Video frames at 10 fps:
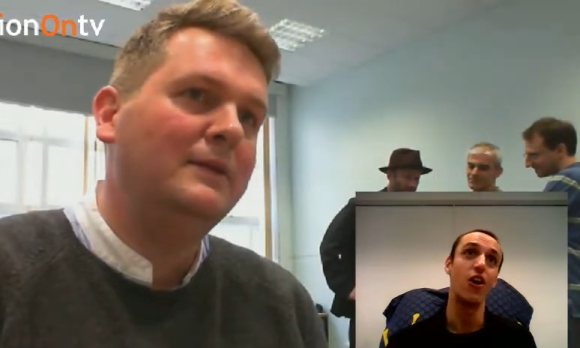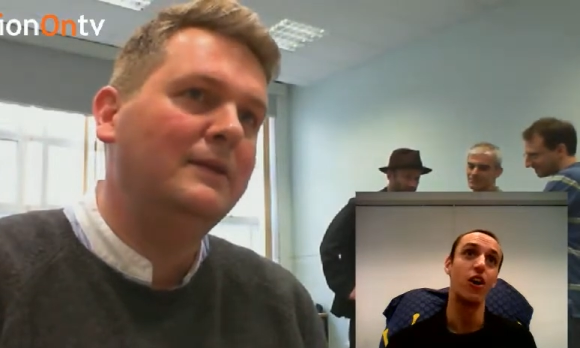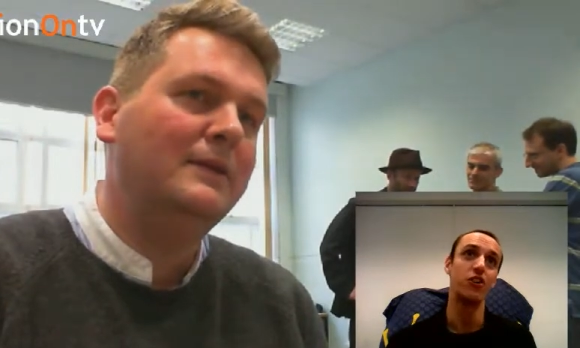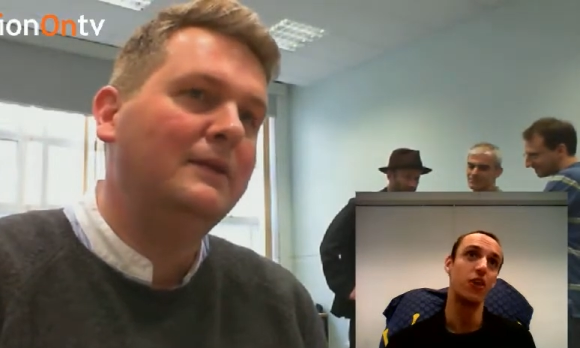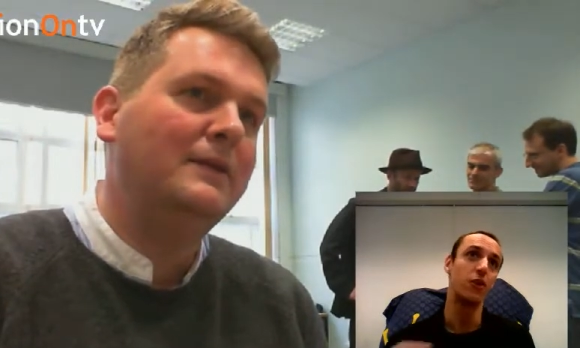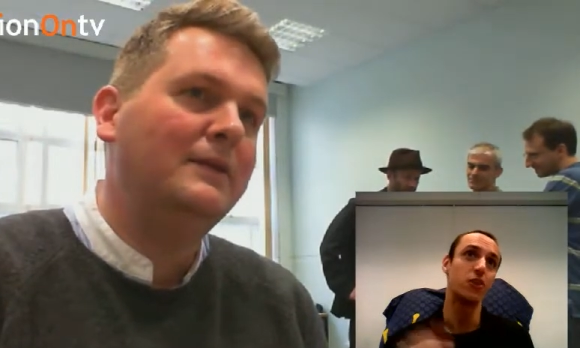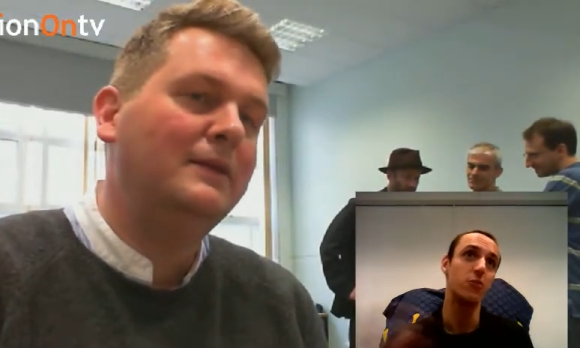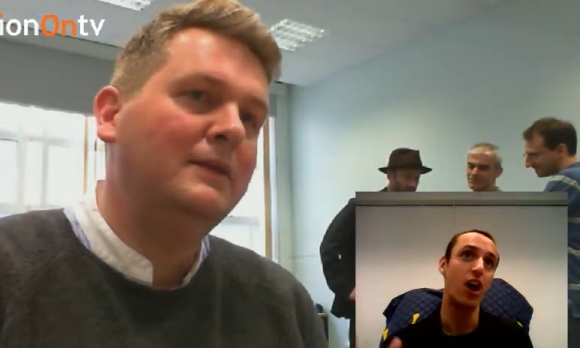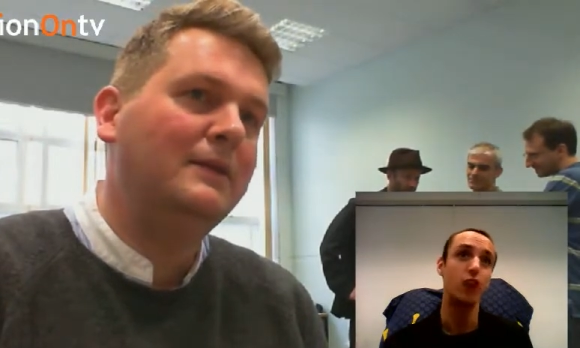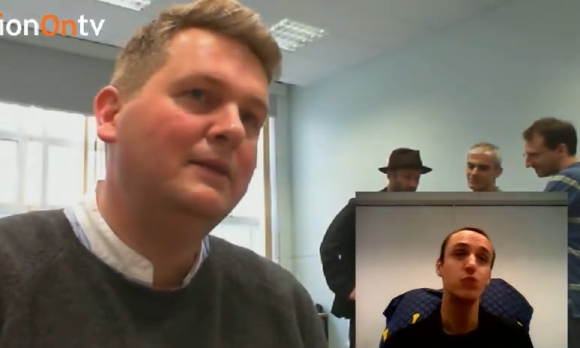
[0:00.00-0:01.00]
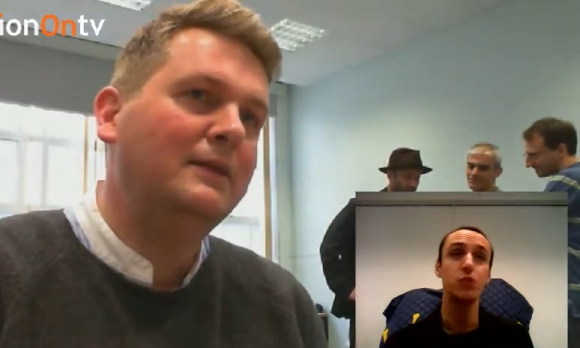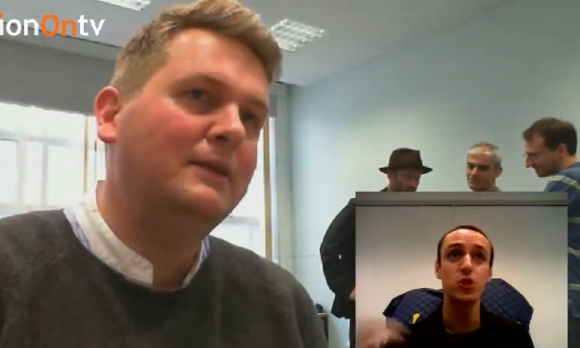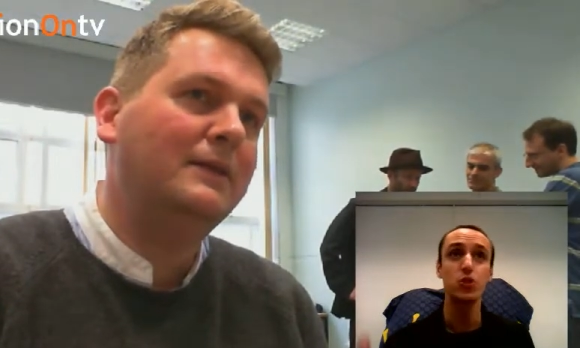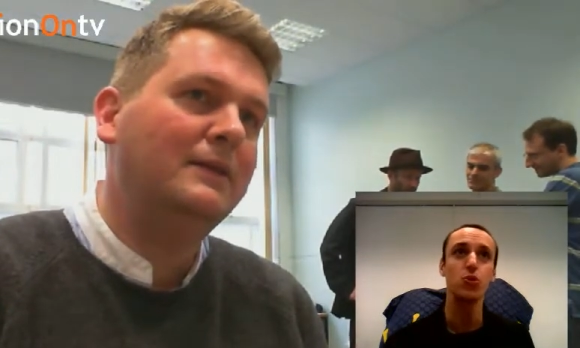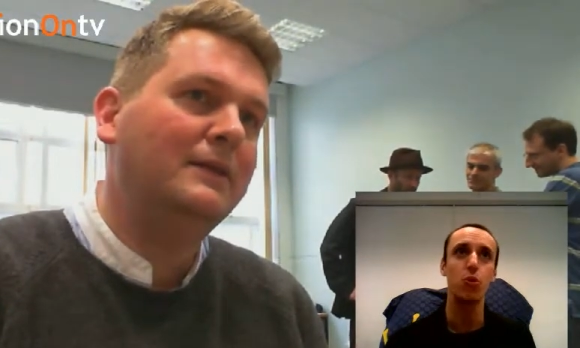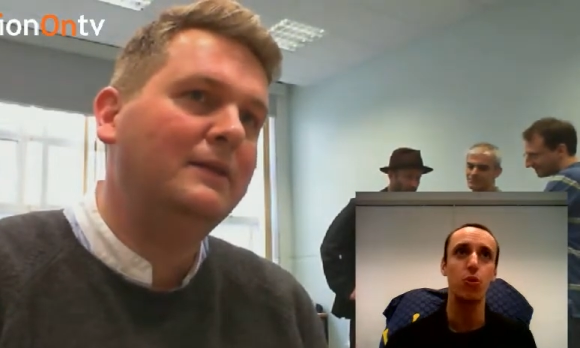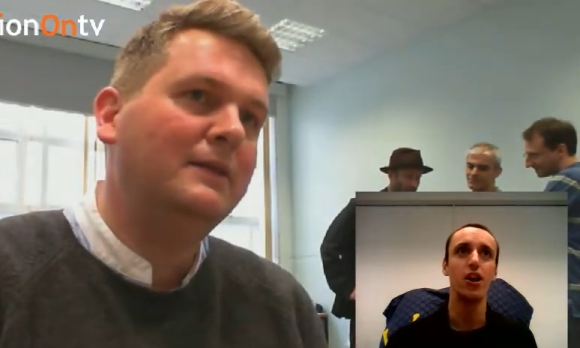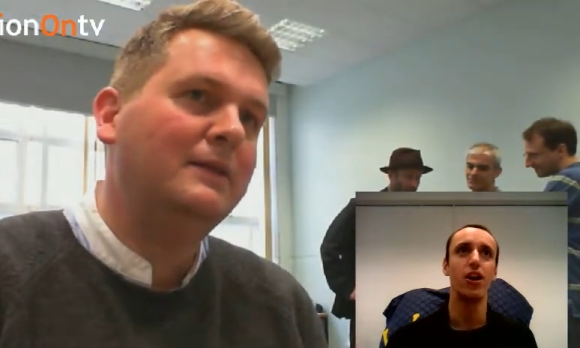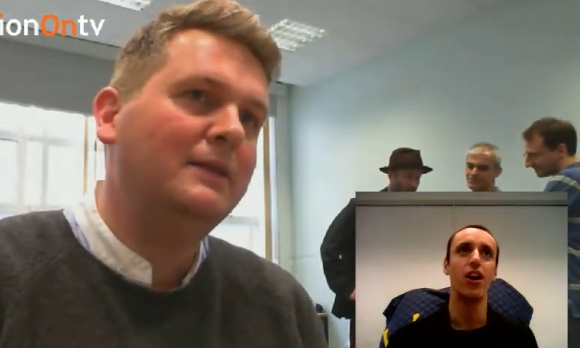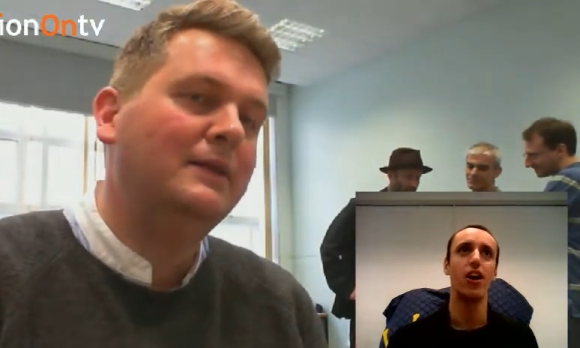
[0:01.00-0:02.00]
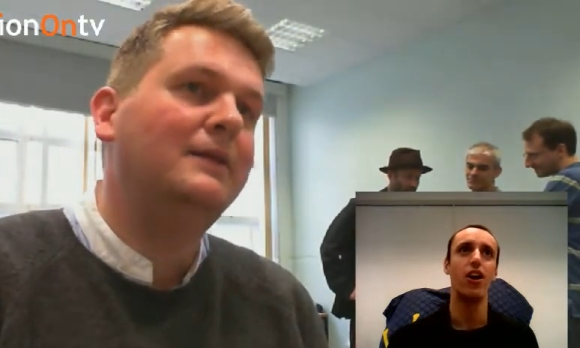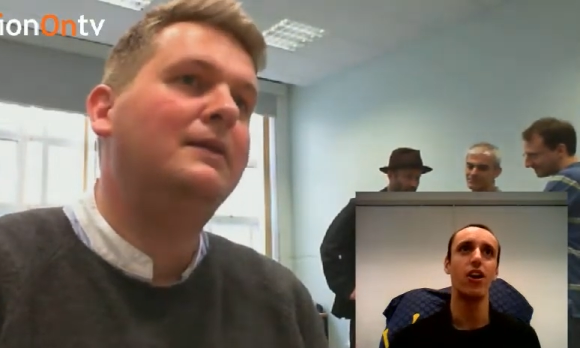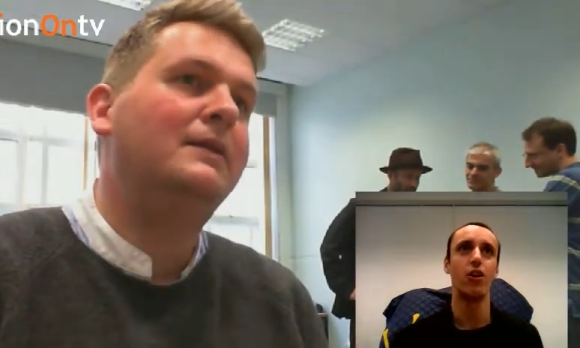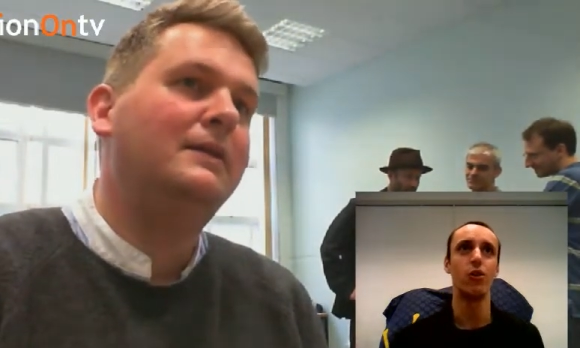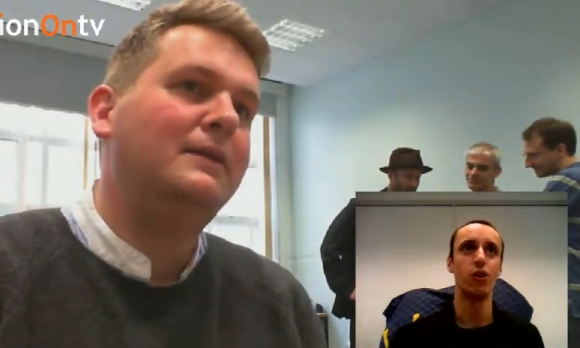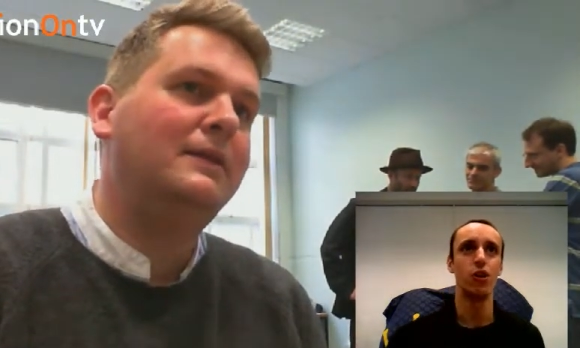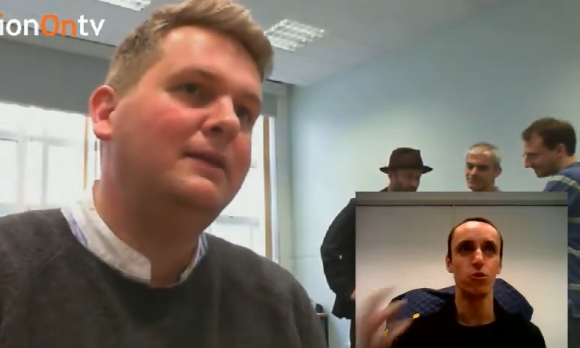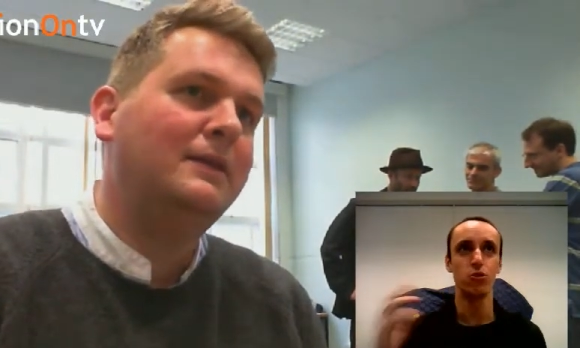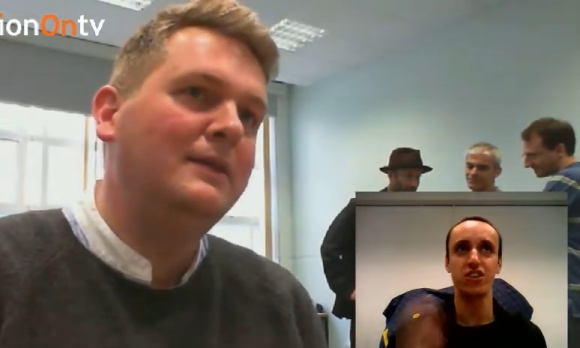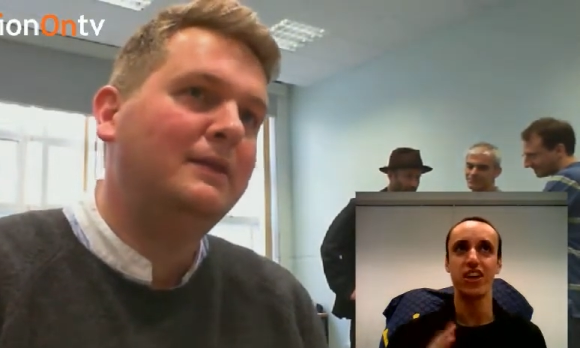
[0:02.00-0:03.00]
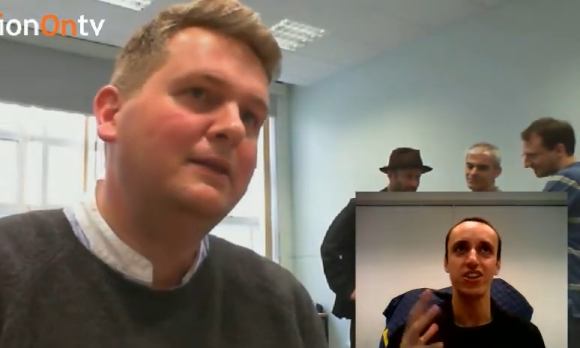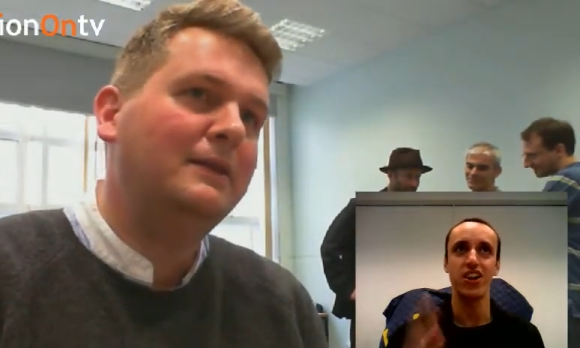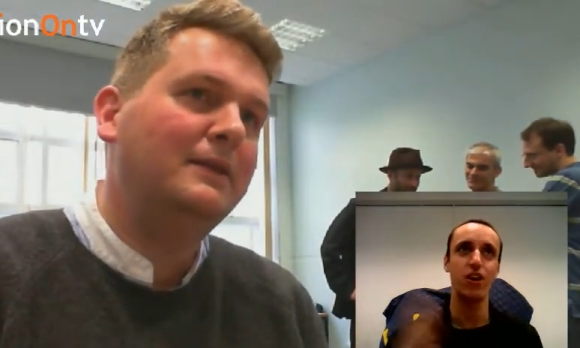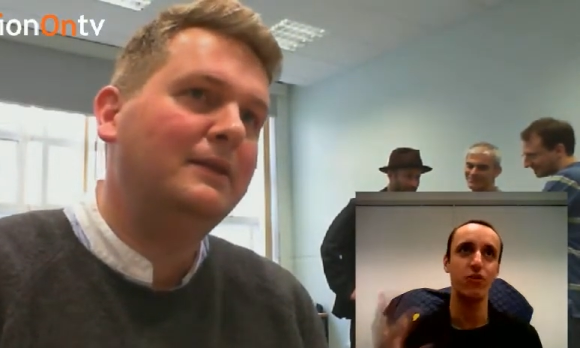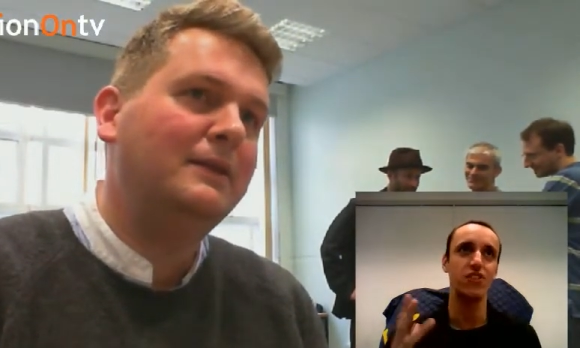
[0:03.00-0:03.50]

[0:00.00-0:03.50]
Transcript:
Speaker 1: uh, somehow? How do we control uh, all data